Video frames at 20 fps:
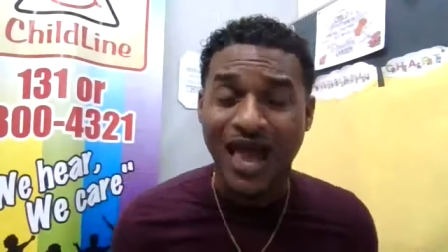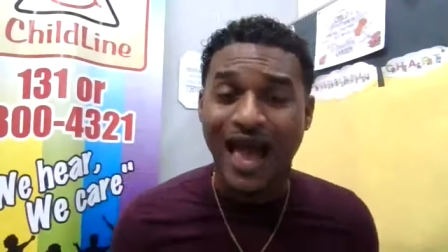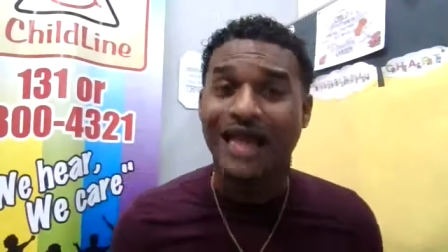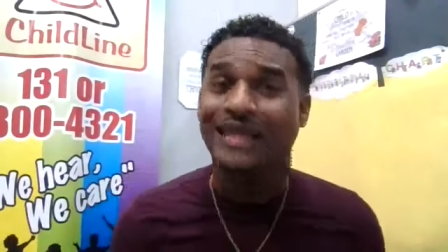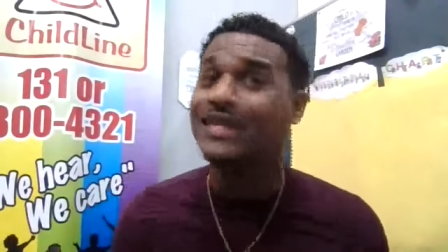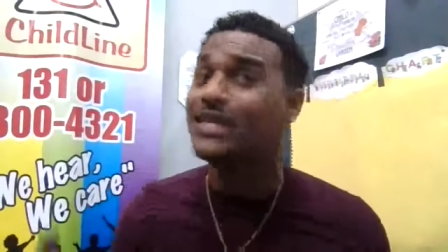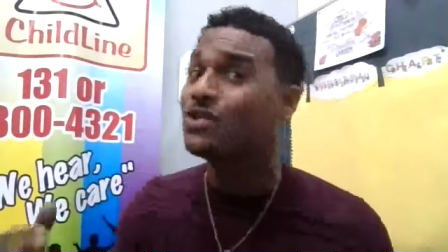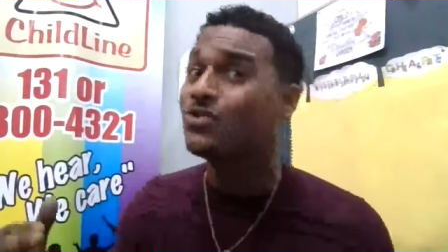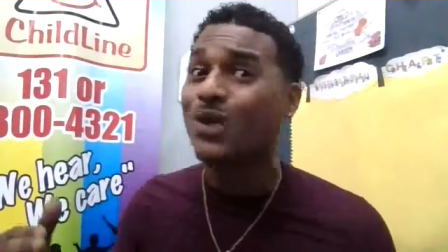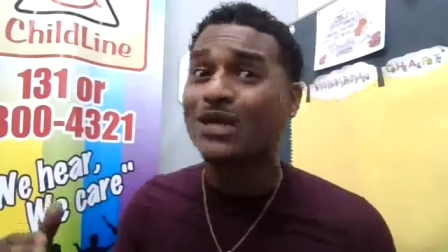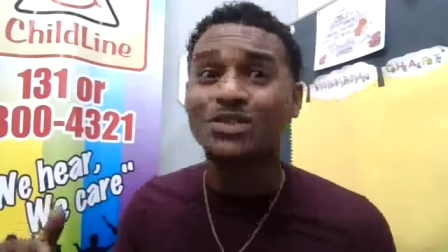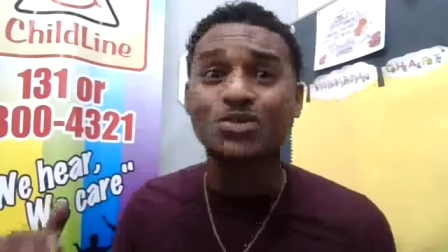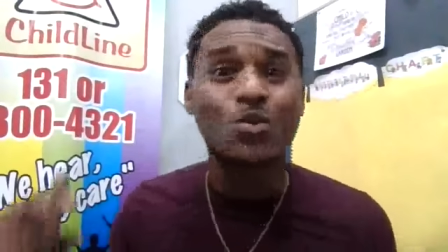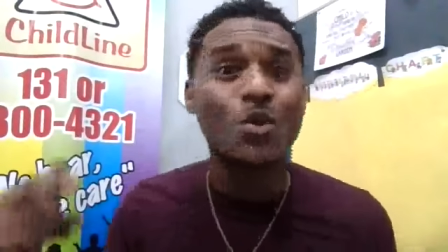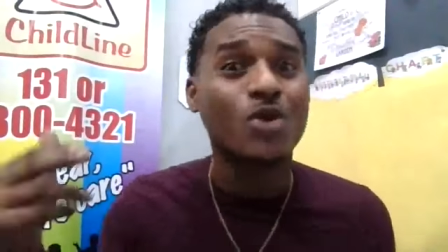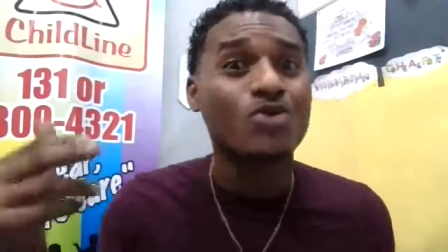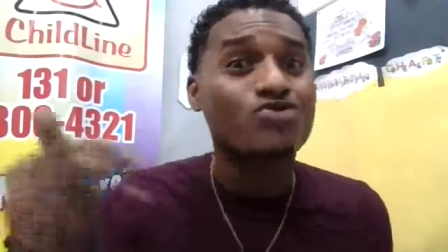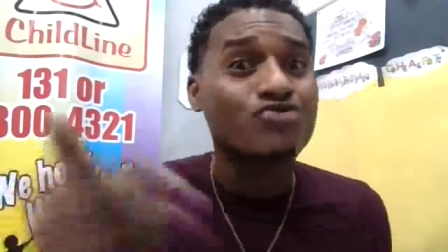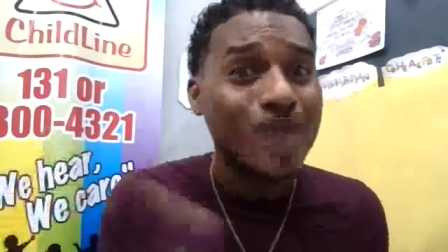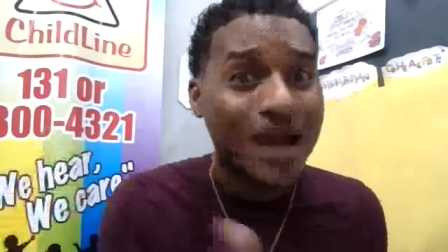and then you had to
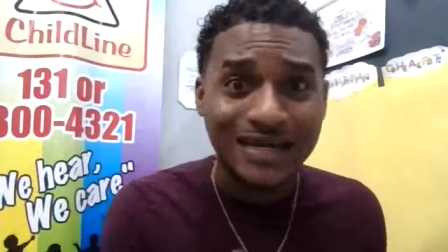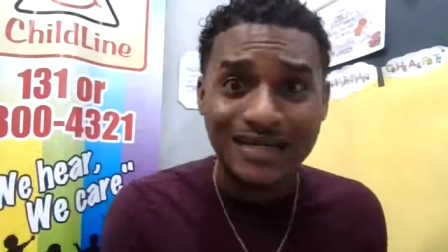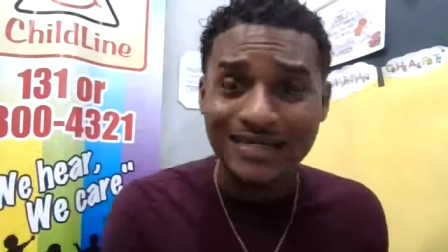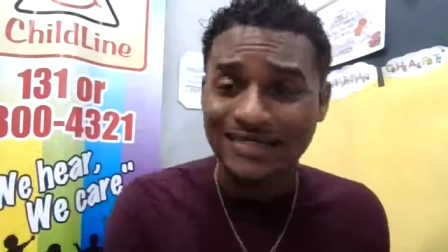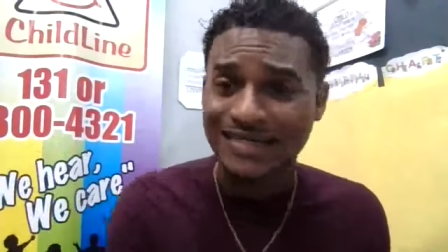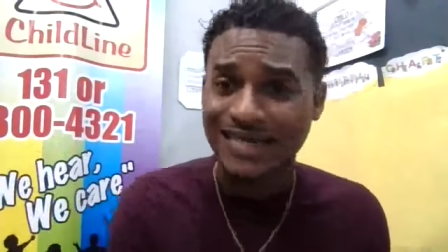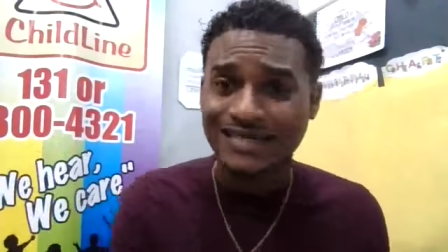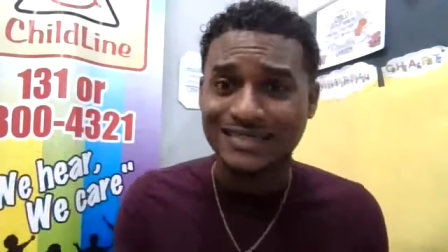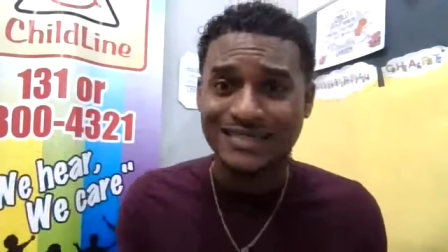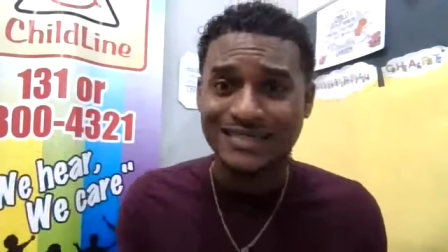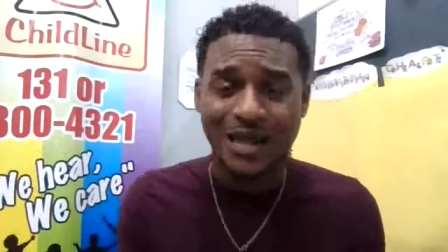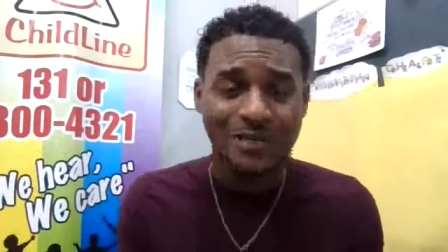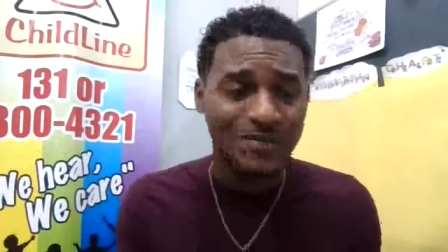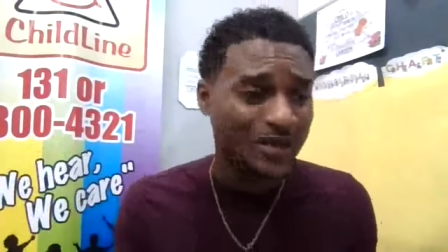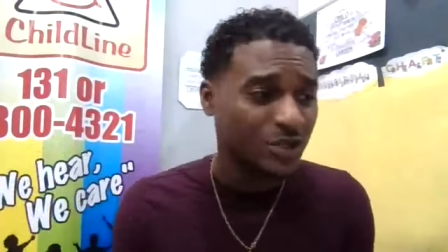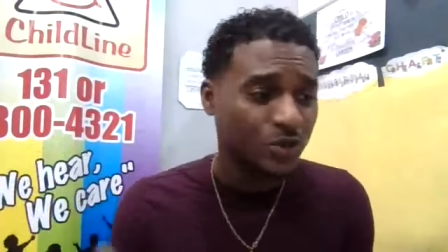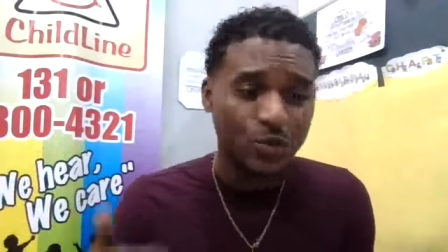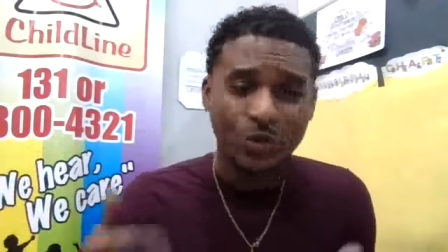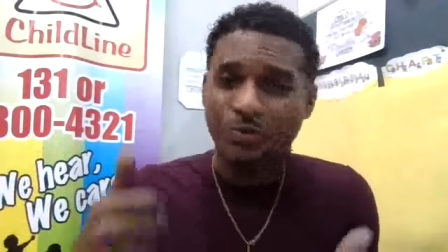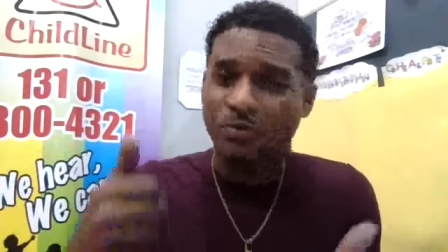go and write this exam,
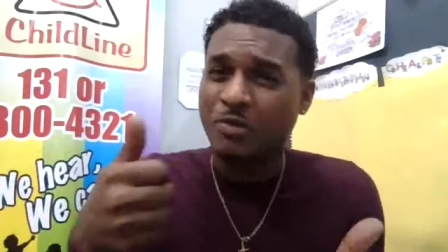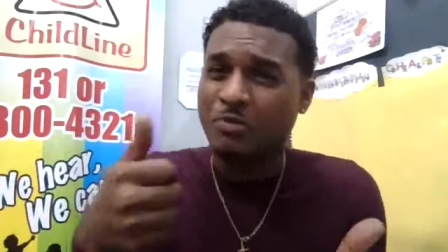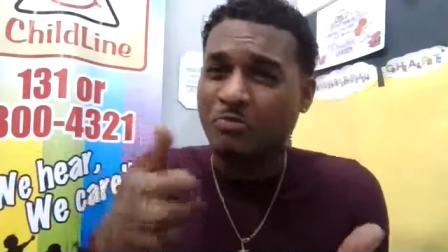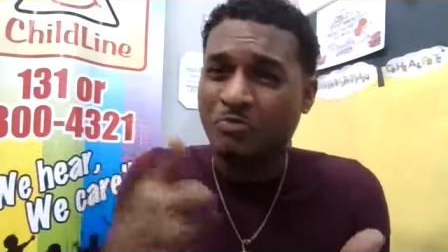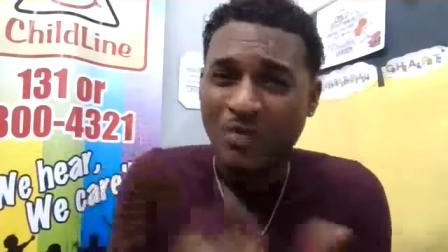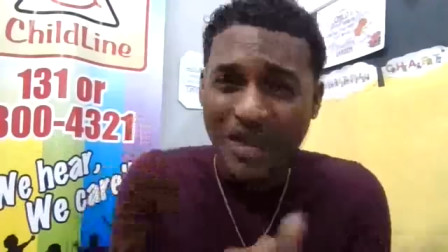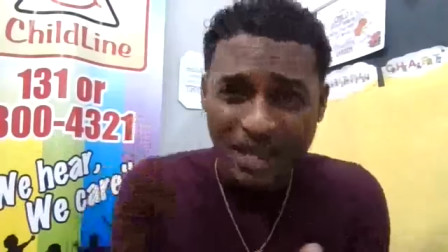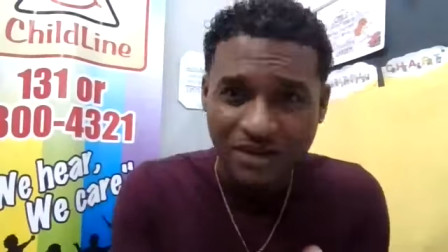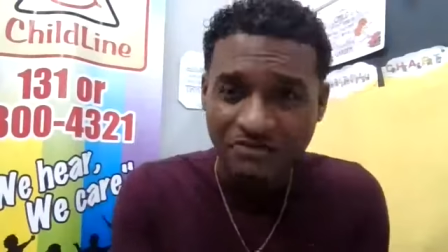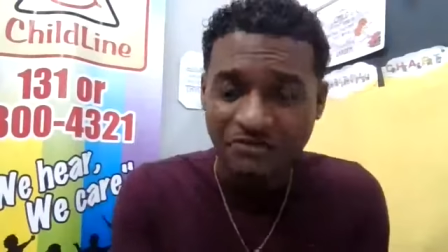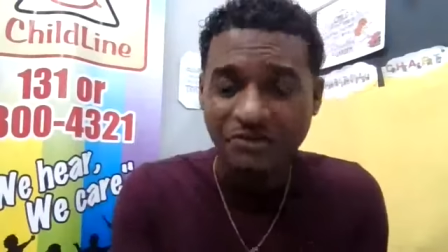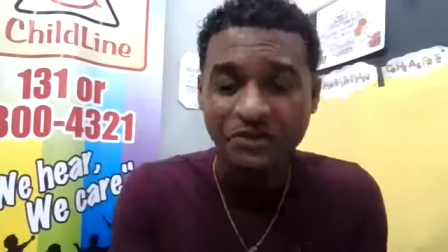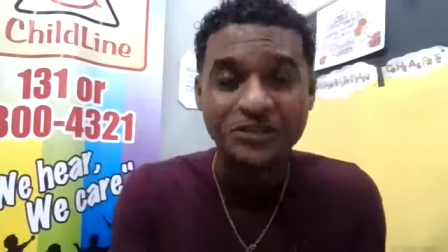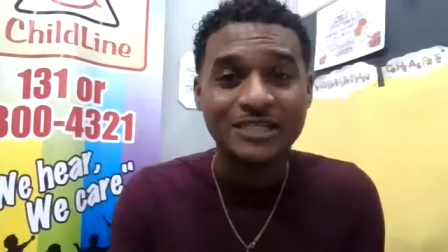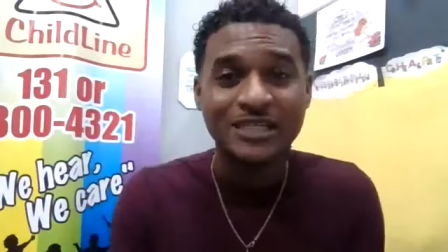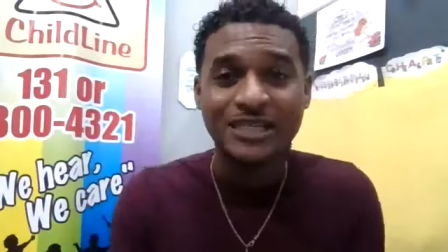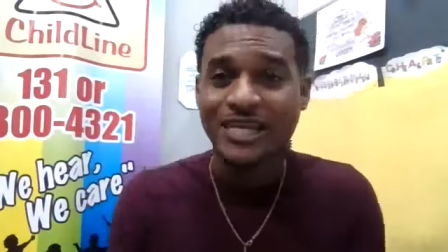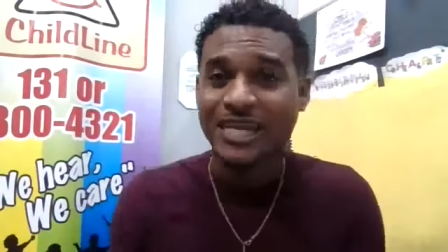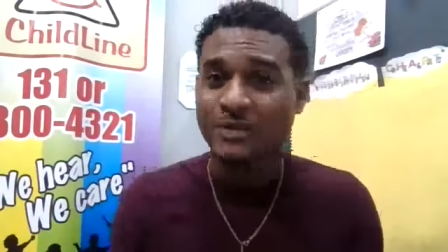and you were prepared for it in